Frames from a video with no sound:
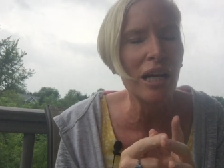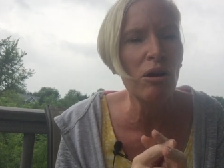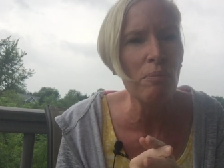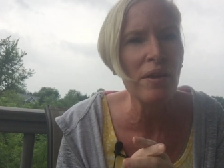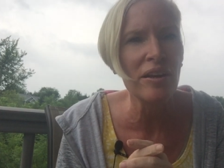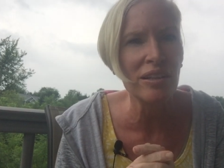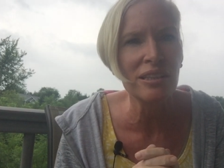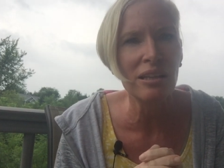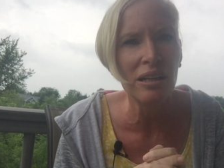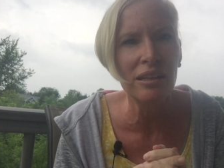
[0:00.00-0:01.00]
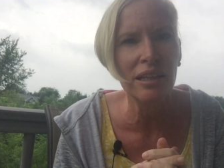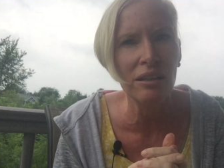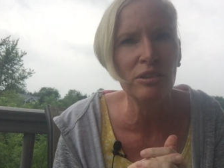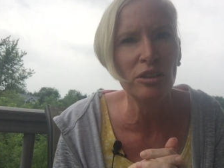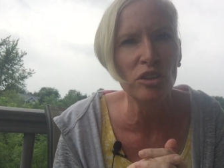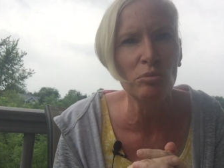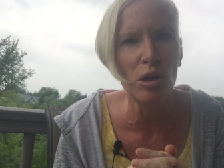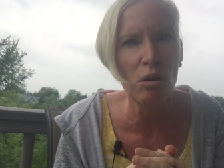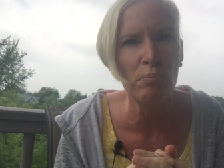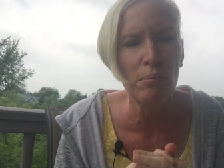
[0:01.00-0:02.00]
i hope that that's uh, given you some
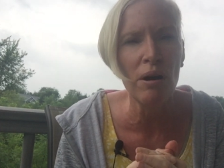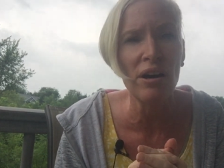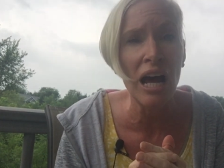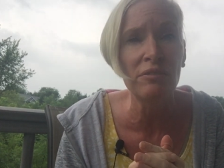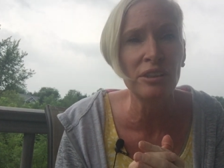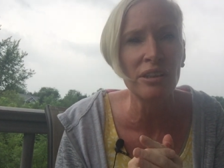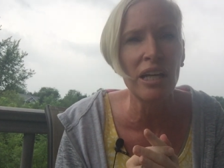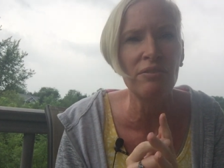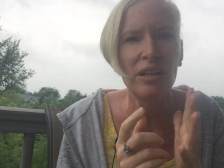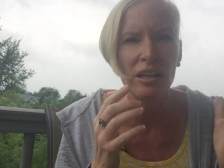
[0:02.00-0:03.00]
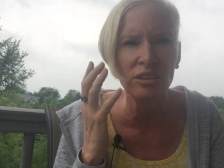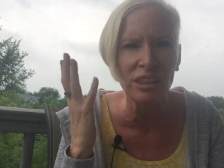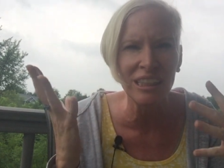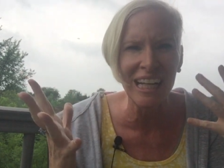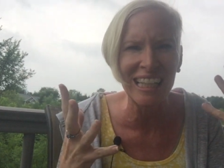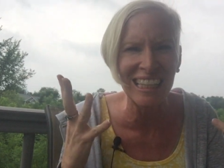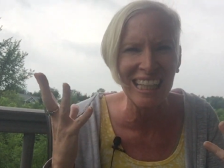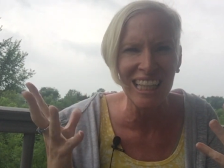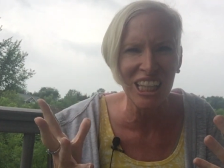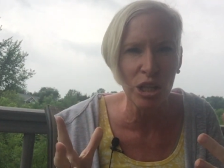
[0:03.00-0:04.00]
hope about afterlife and understanding
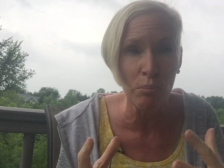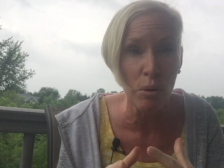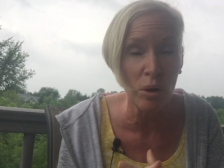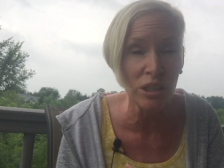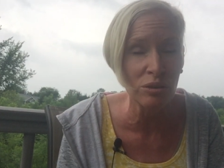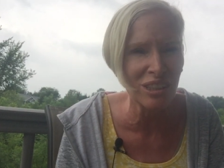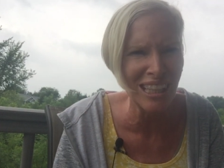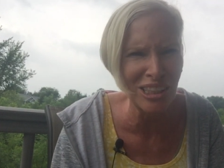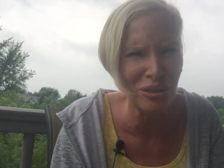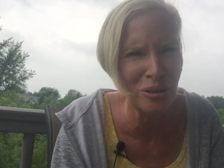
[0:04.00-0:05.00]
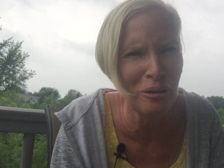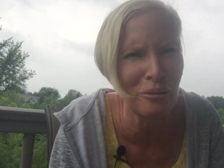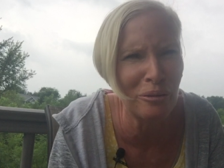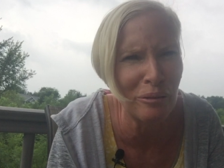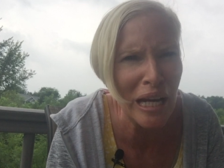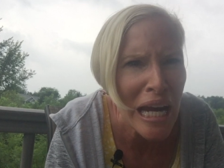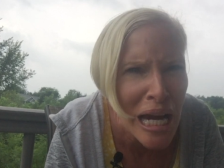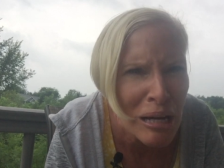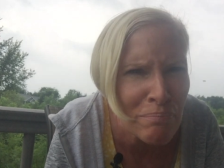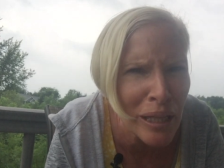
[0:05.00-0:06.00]
that a little more so it's not so
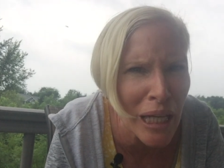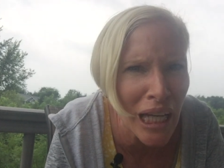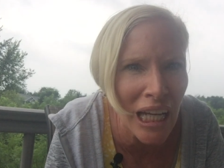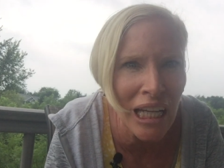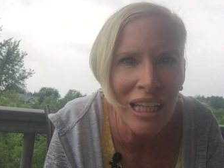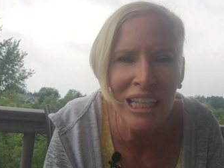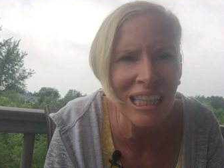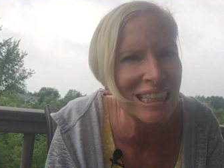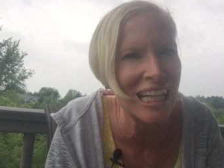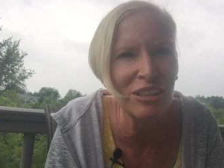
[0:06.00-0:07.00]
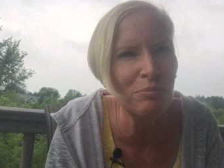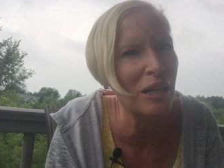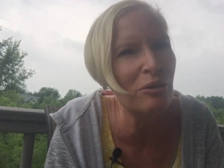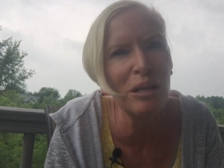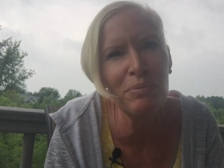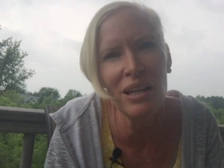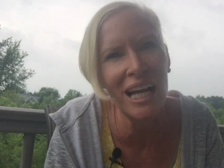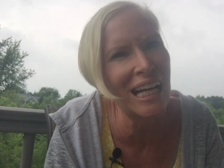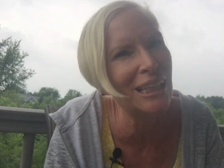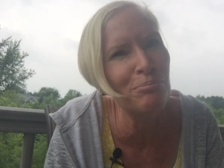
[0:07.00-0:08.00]
creepy it doesn't have to be creepy
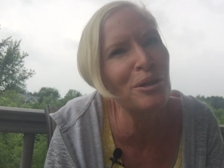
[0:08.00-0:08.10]
like in the